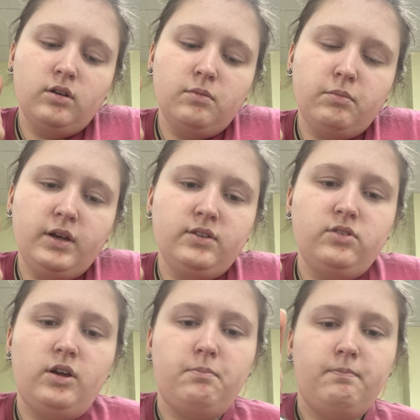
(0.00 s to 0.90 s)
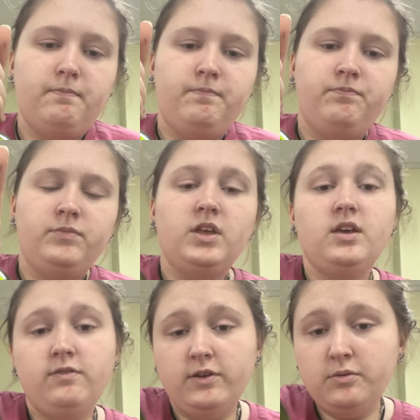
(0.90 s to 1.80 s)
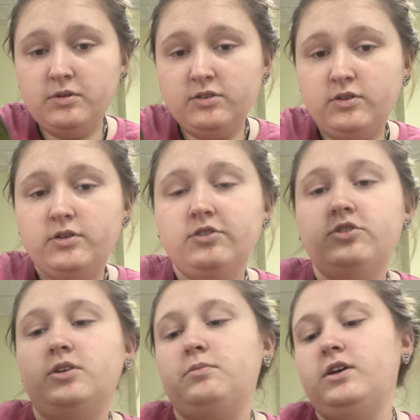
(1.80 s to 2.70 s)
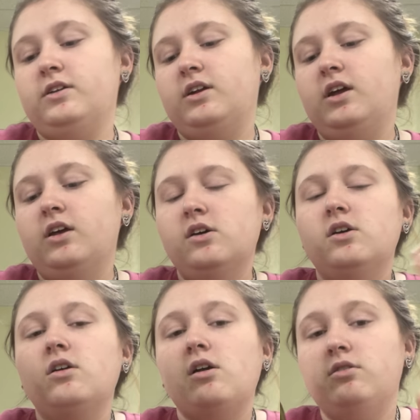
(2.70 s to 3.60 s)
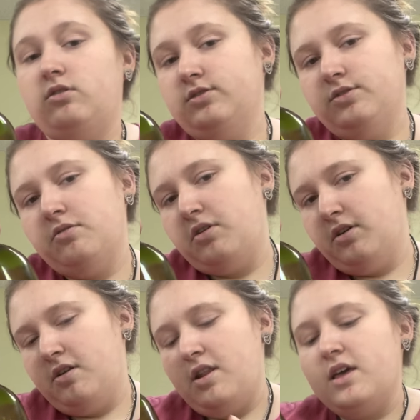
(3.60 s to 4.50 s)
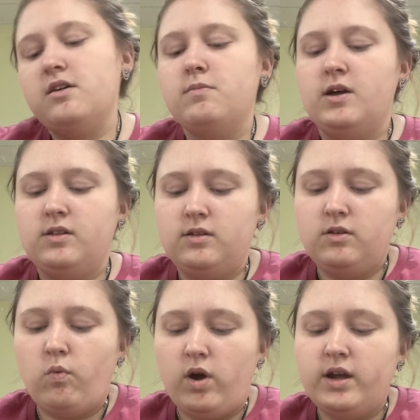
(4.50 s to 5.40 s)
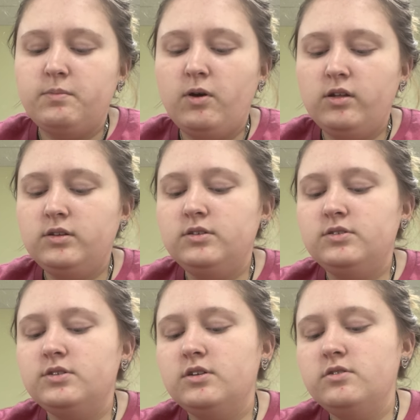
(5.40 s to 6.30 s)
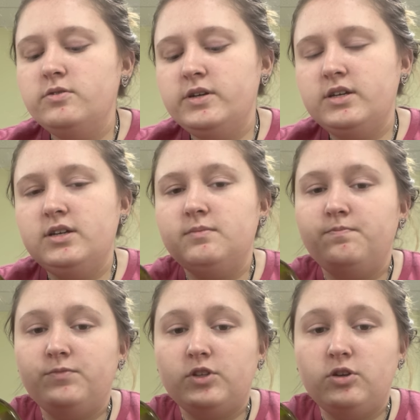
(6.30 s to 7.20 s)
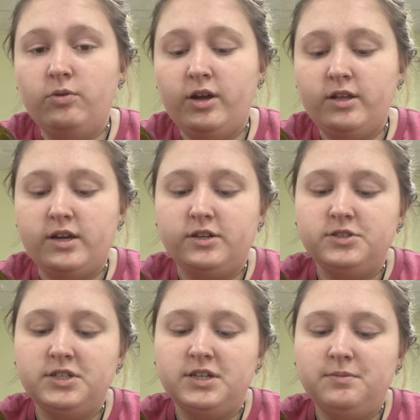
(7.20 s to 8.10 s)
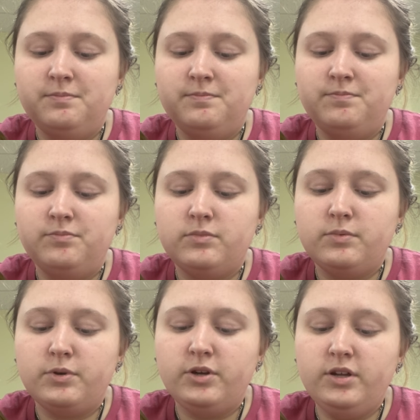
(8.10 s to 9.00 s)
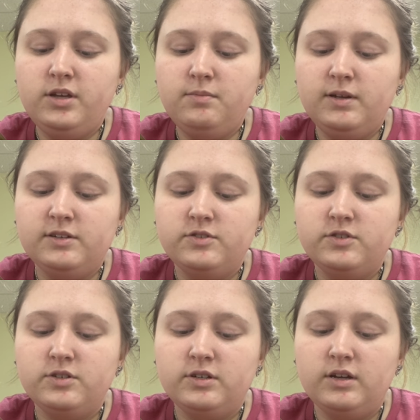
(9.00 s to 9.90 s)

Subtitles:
my stem, if you want to do your stem yet. And also a good thing about wine bottles and doing it, you can actually pretty much